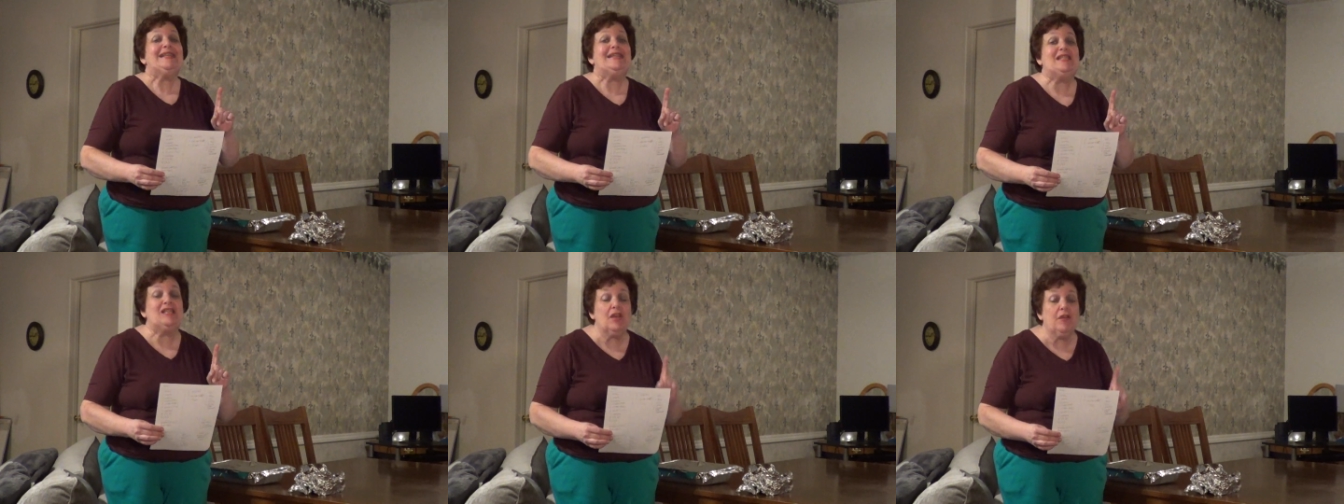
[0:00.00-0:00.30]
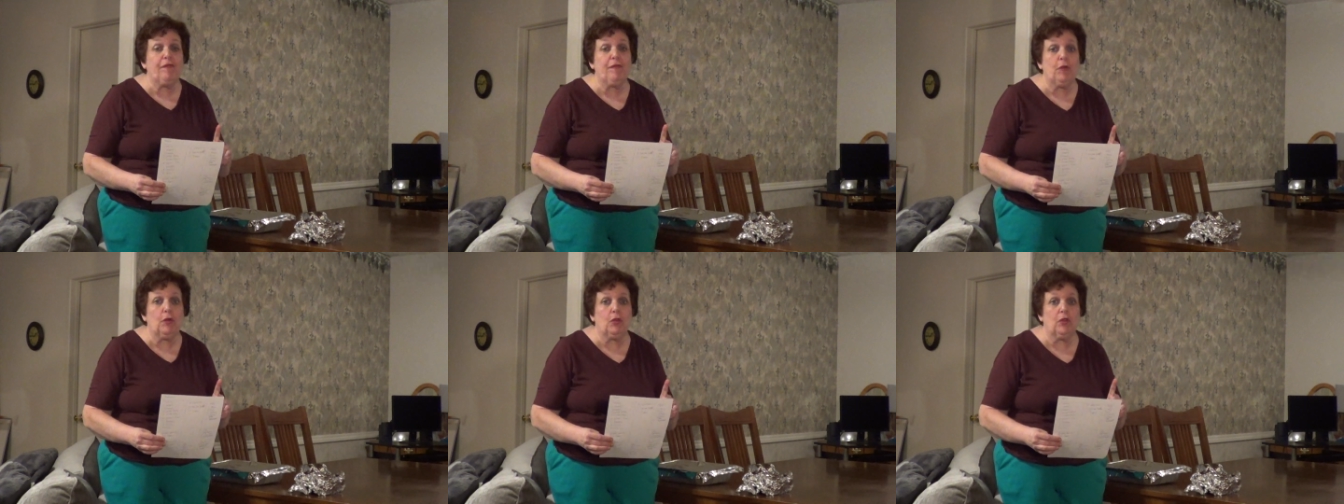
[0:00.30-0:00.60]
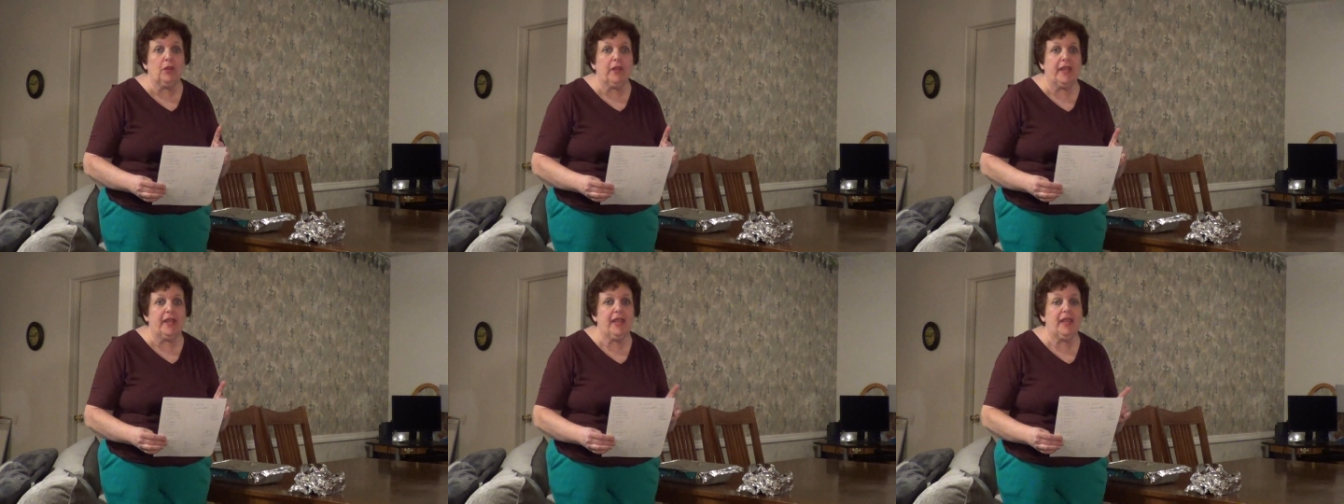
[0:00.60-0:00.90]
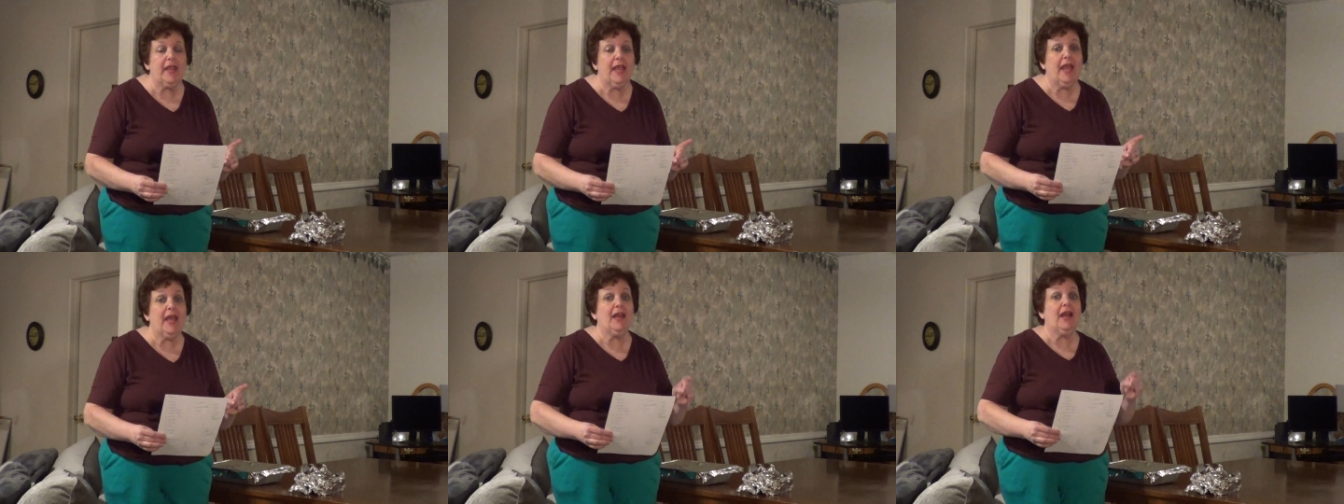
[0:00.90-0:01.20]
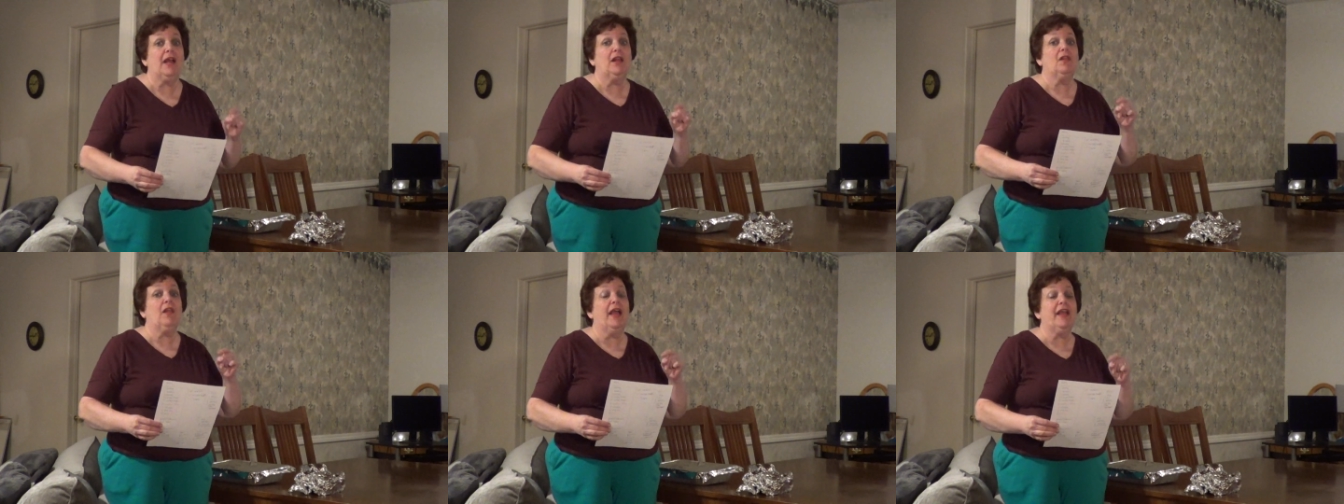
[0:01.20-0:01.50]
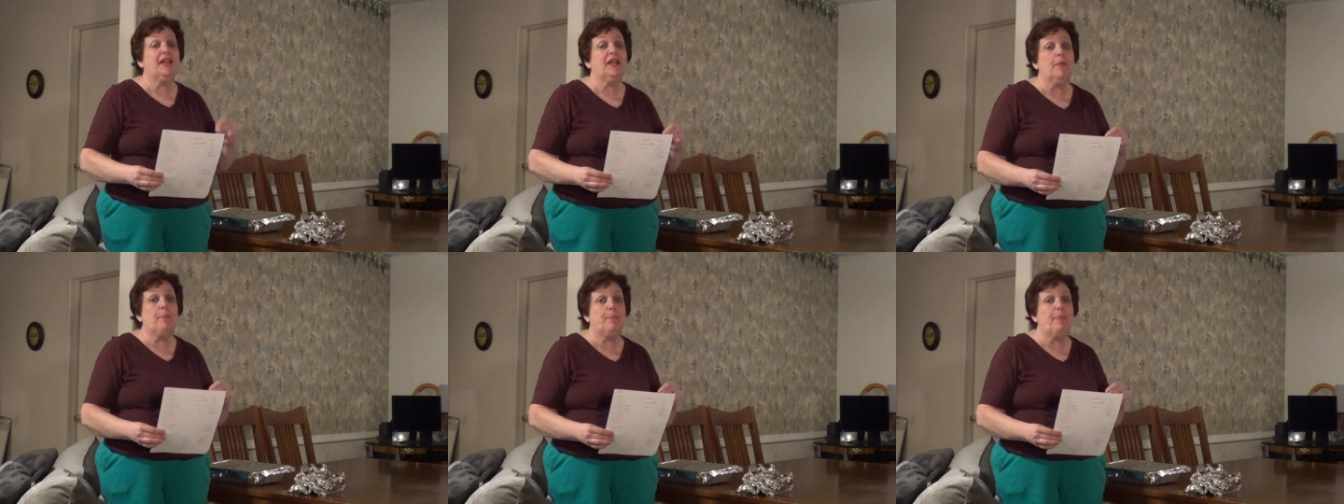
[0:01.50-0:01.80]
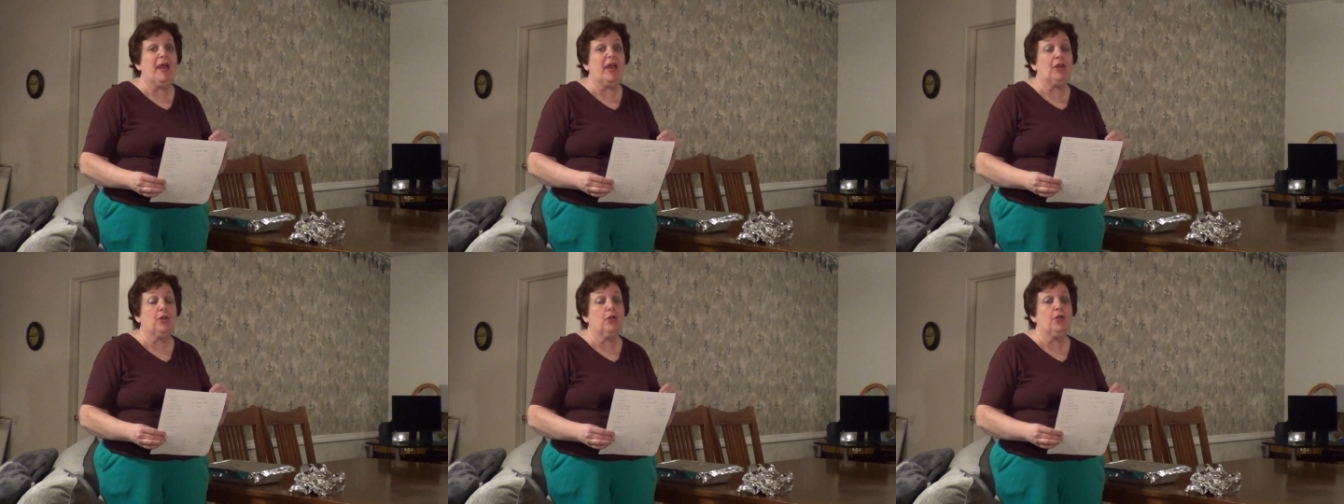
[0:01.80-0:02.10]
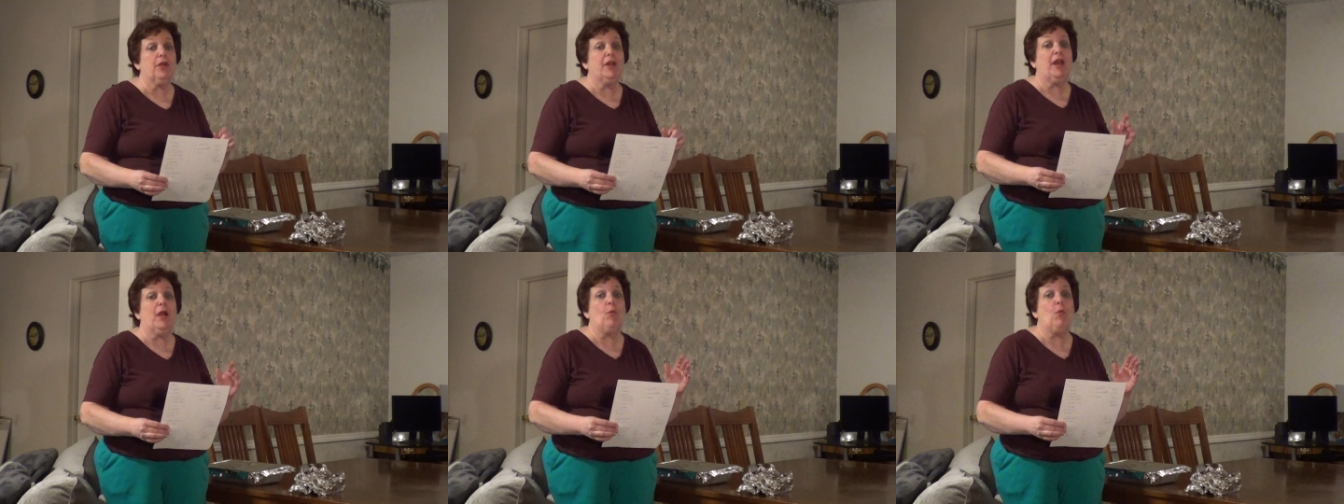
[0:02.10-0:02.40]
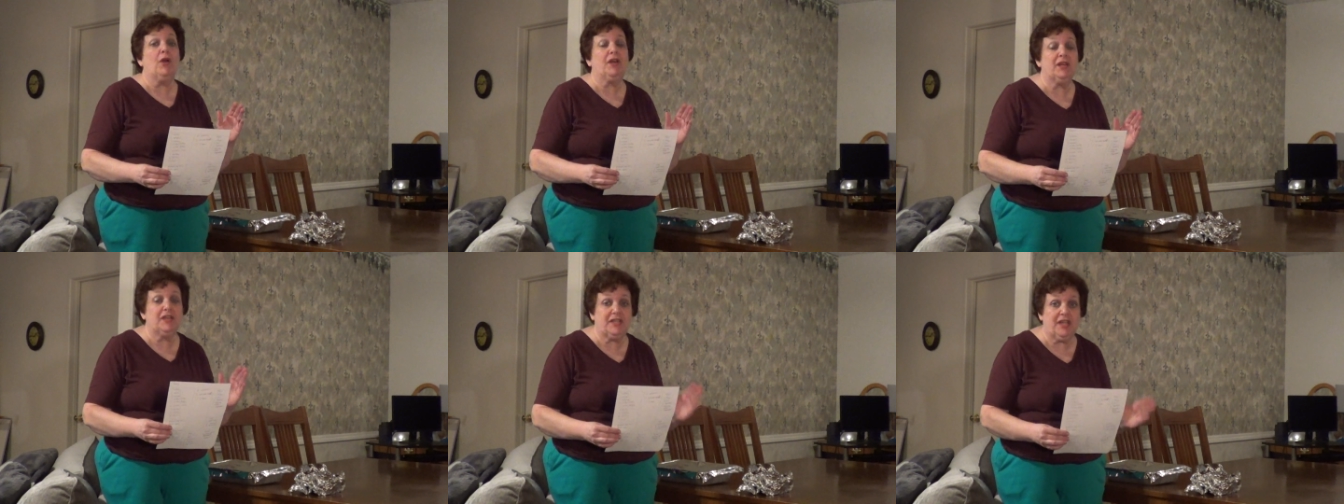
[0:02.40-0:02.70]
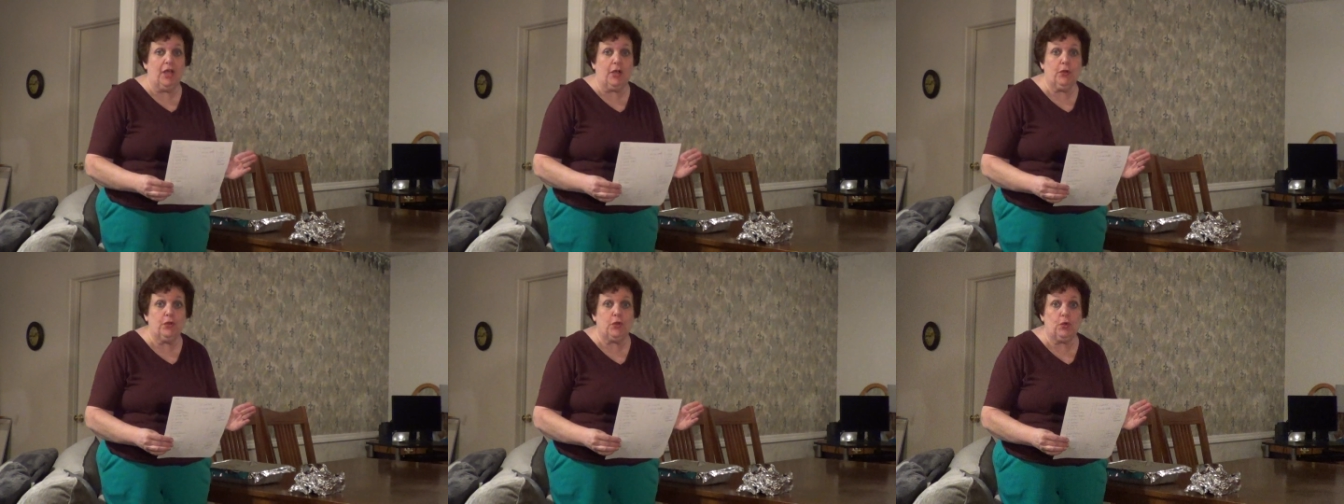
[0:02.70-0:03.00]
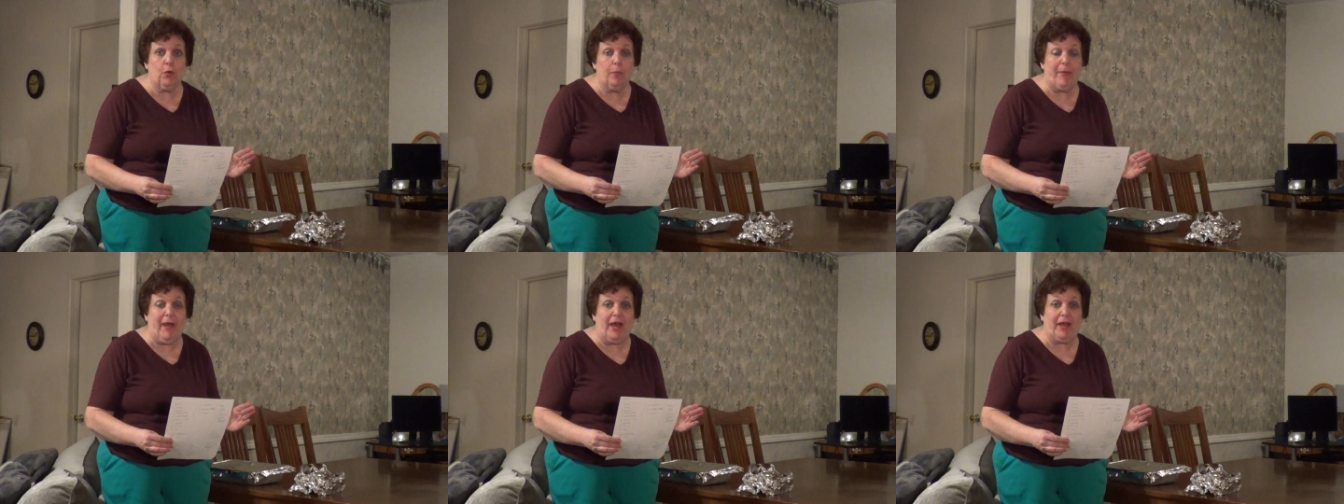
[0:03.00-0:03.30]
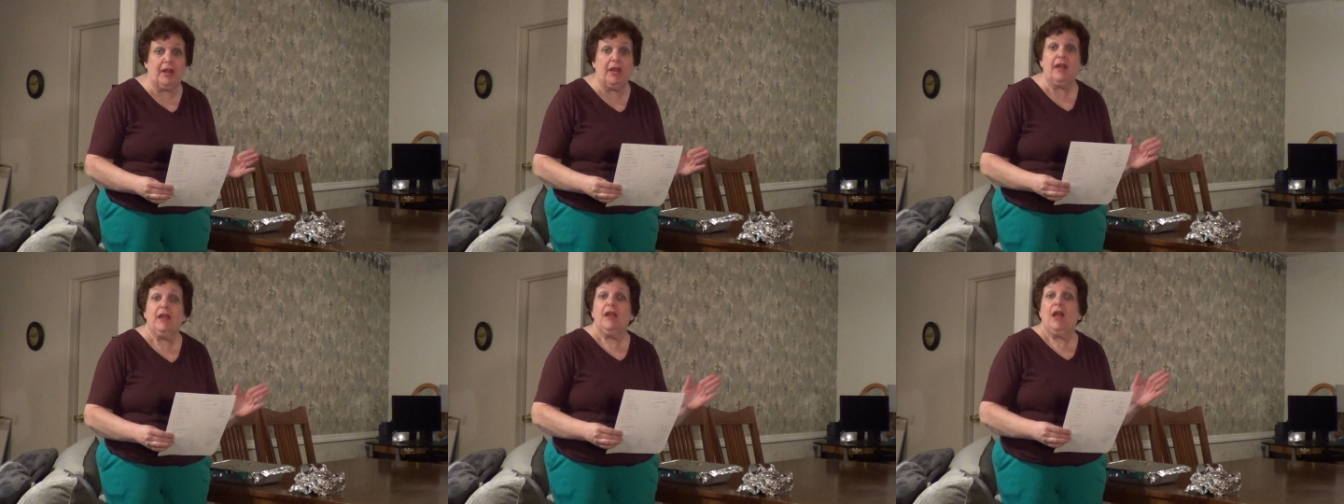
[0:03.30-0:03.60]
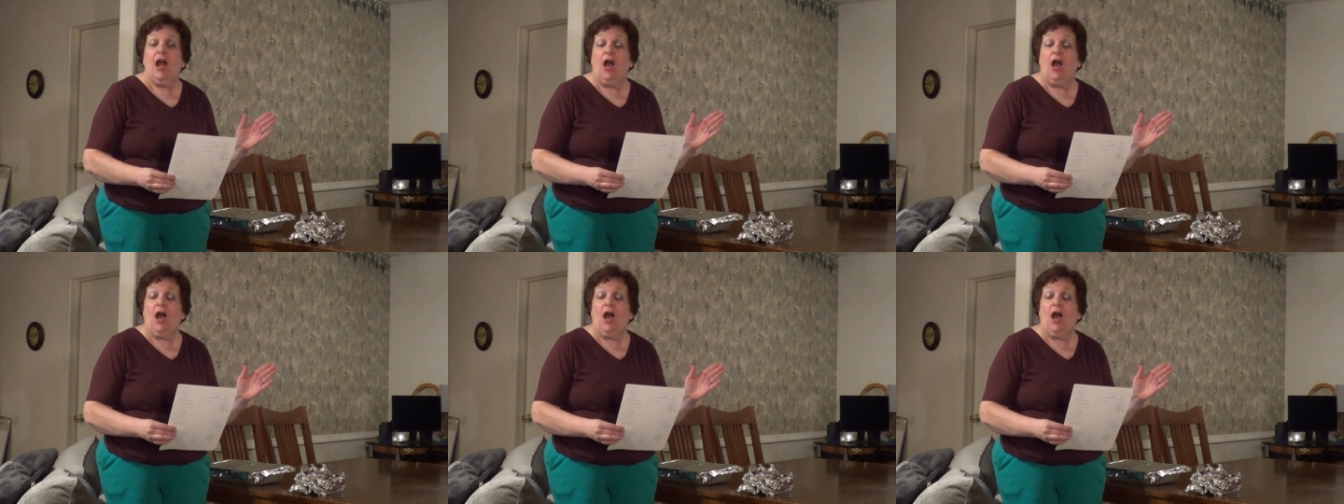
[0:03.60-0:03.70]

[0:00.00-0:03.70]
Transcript: differently and I like it better and I want to tell you about it.